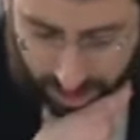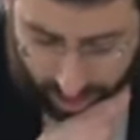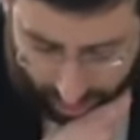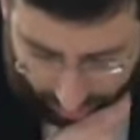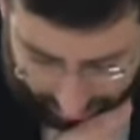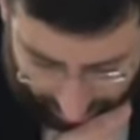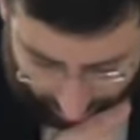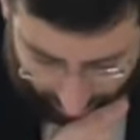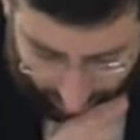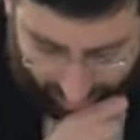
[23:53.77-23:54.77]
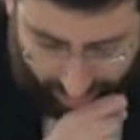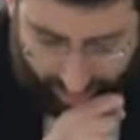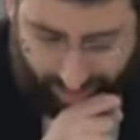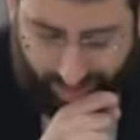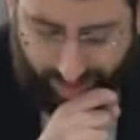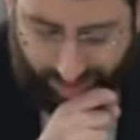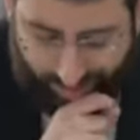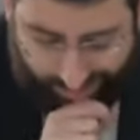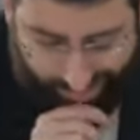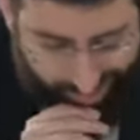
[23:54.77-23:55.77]
is hutra b'tzibur.
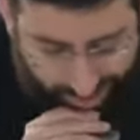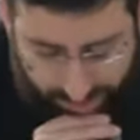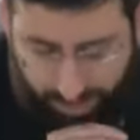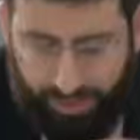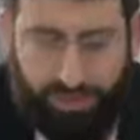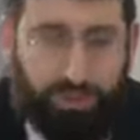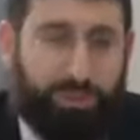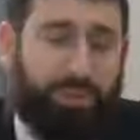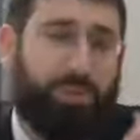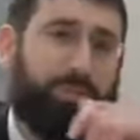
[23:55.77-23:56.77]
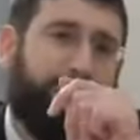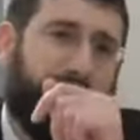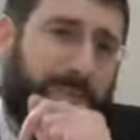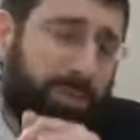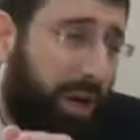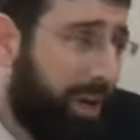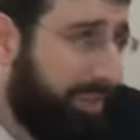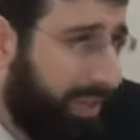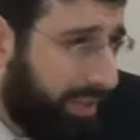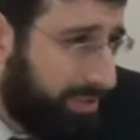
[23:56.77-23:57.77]
Tuma is hutra b'tzibur, which means if the
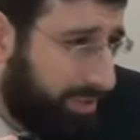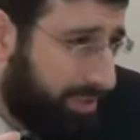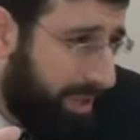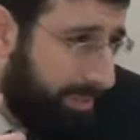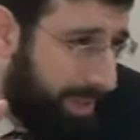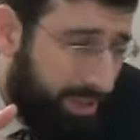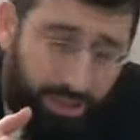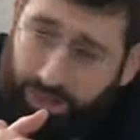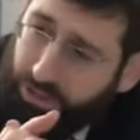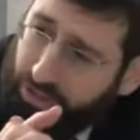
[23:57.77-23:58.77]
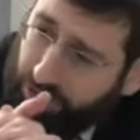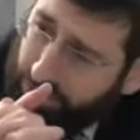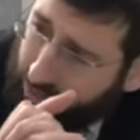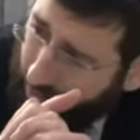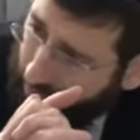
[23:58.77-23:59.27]
majority of kaiso is tamei, you could use